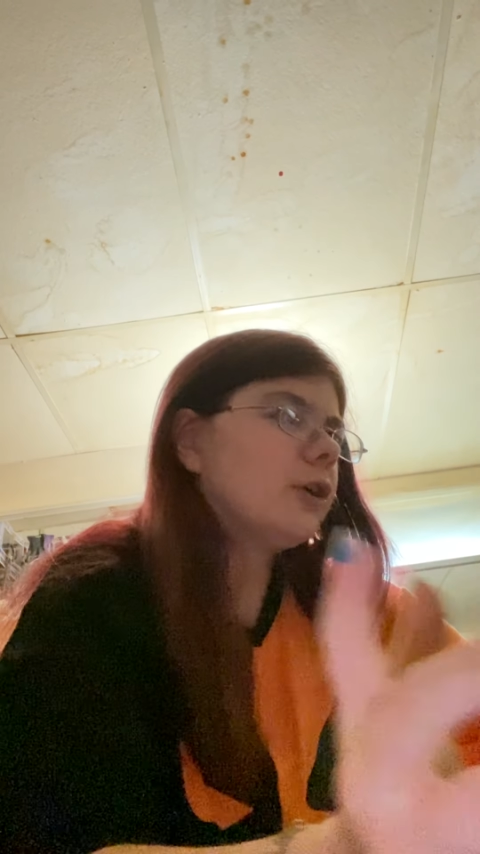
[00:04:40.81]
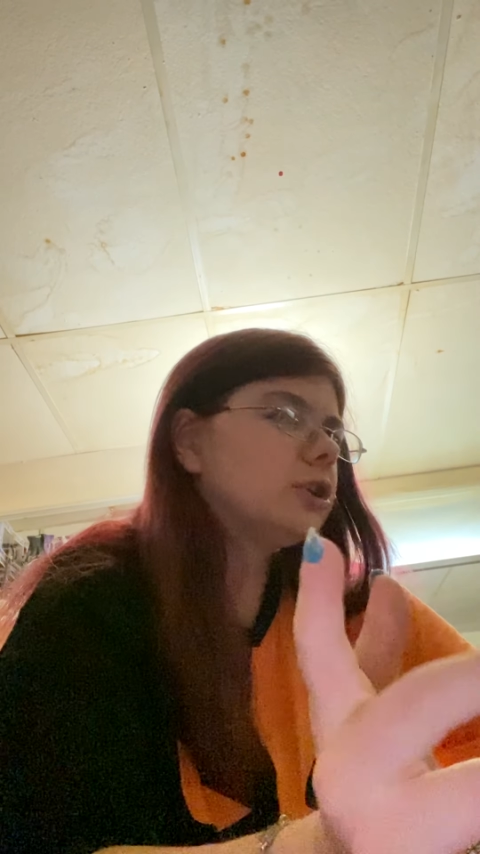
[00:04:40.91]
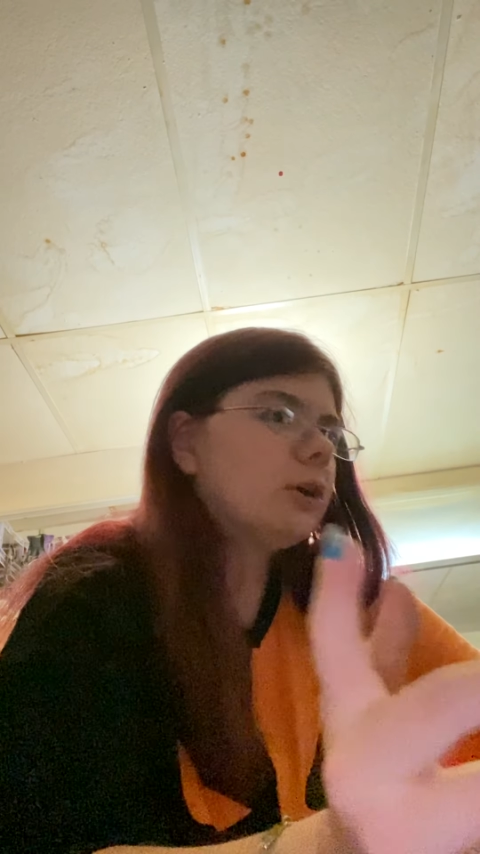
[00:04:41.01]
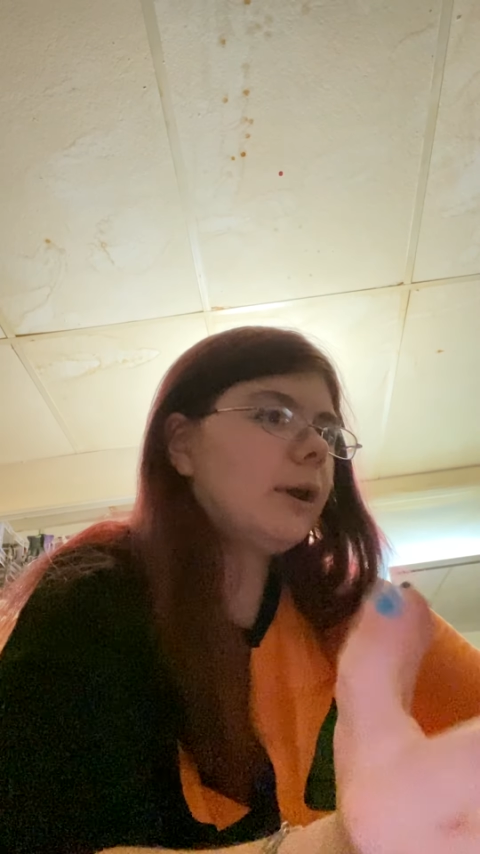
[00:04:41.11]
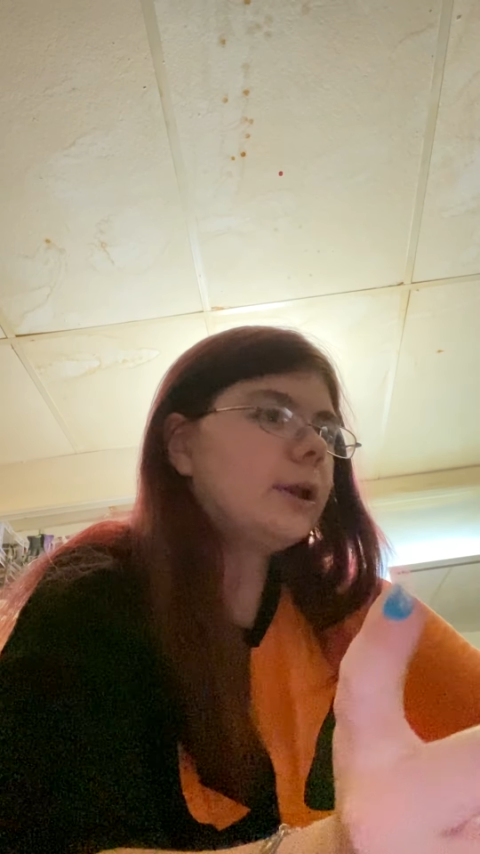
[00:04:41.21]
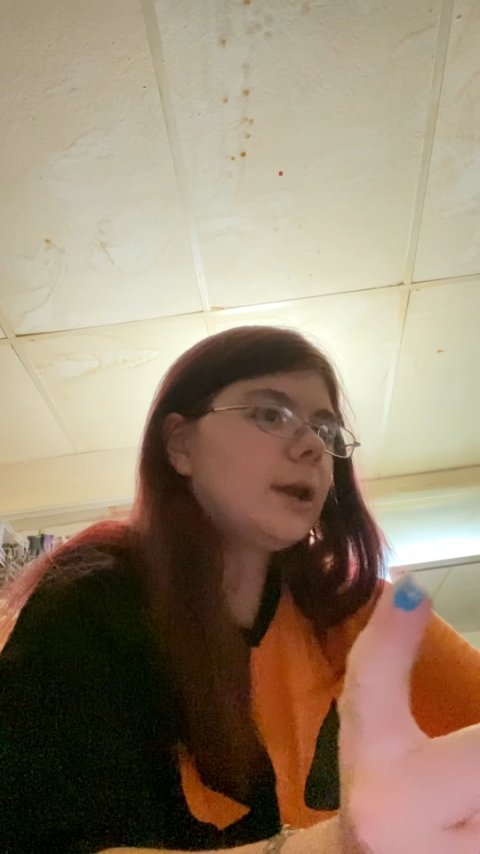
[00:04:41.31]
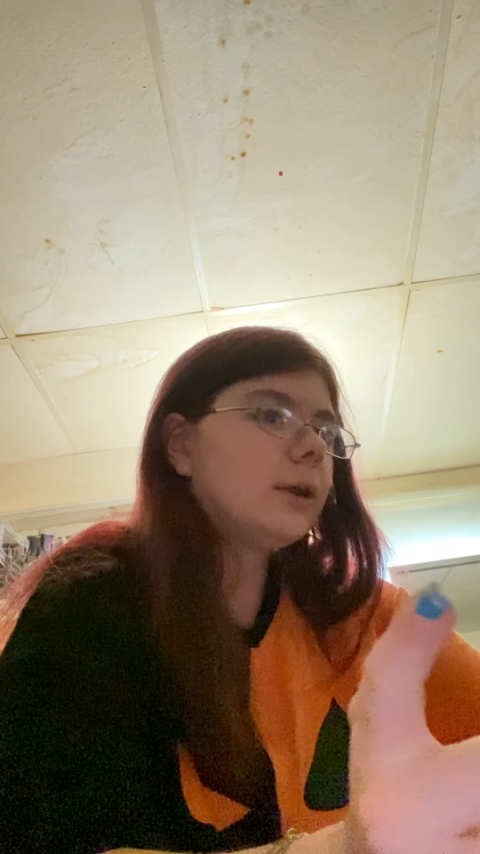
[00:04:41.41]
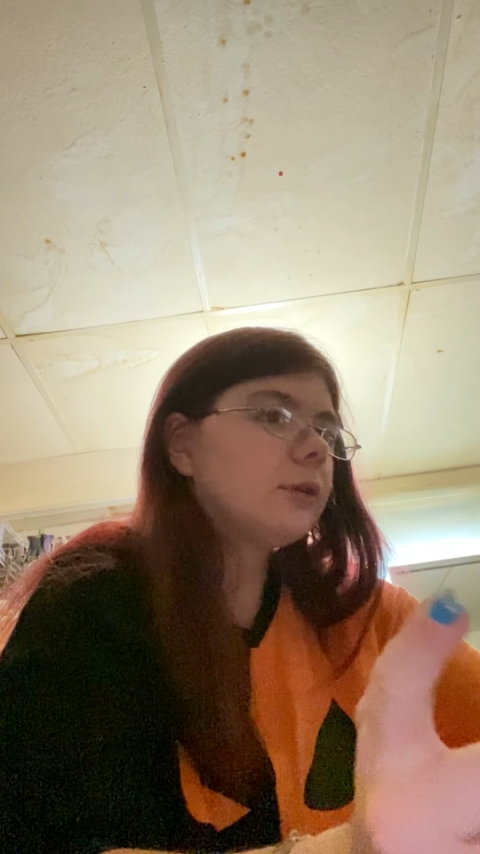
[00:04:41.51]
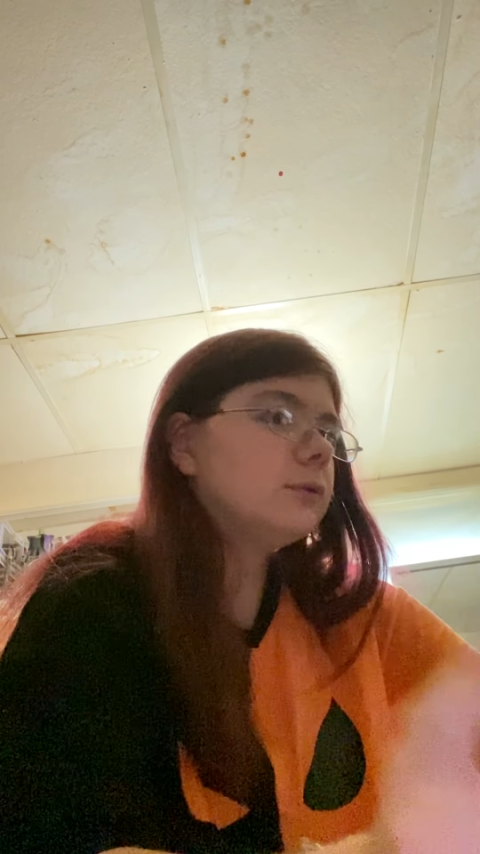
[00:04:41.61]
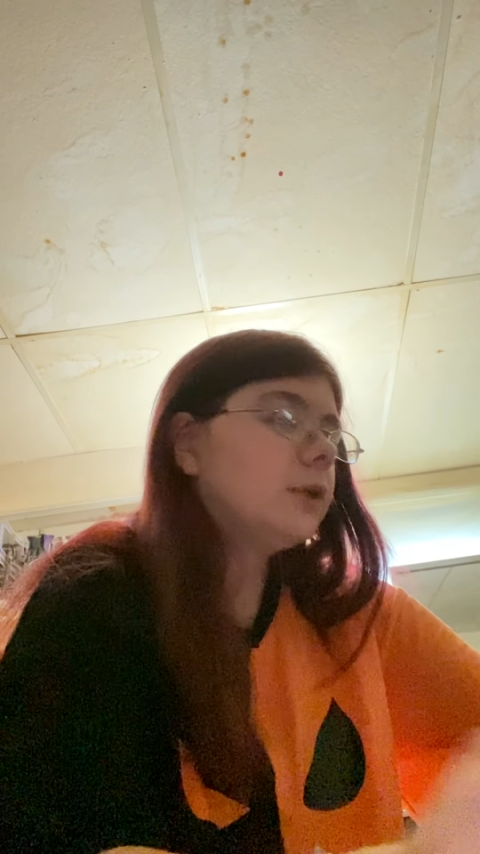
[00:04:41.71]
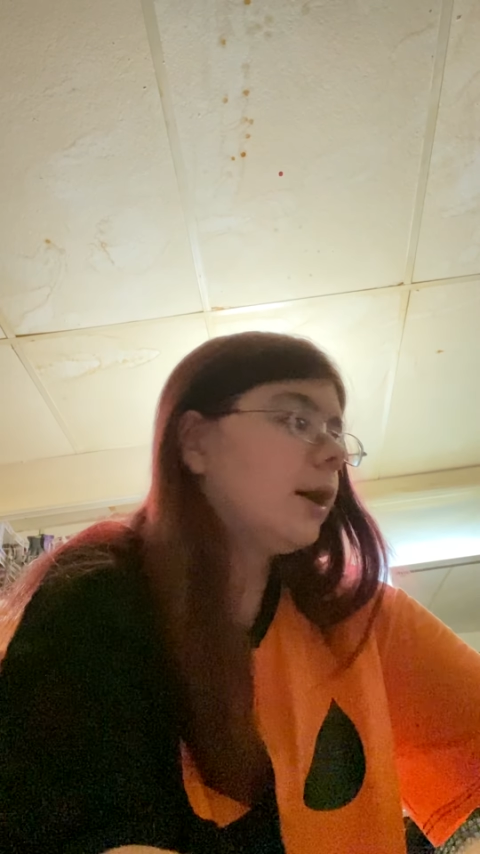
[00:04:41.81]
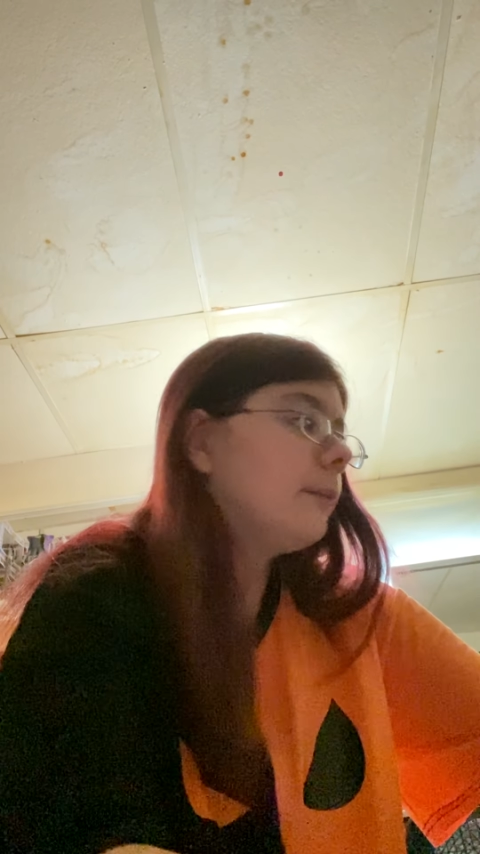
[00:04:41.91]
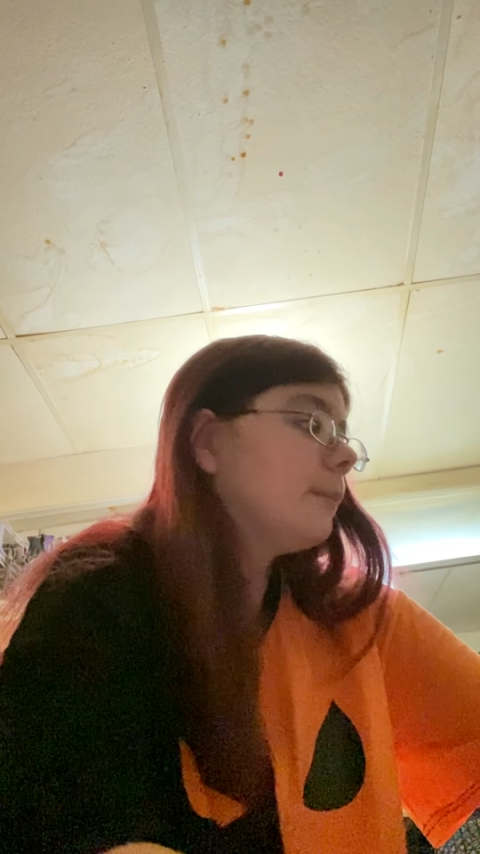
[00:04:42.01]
too. I did not include that.